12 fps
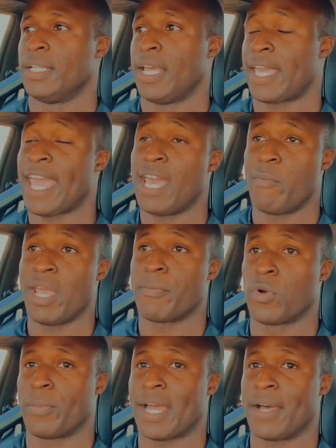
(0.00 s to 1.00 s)
It can make
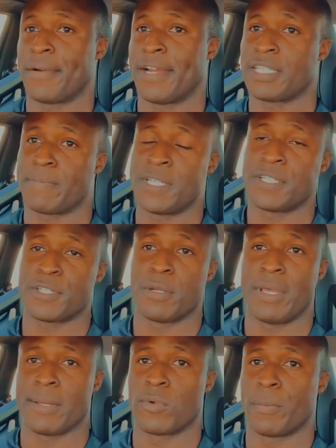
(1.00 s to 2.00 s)
more power, has potential to
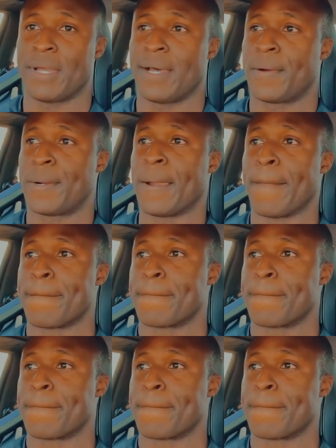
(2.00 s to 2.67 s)
make more power,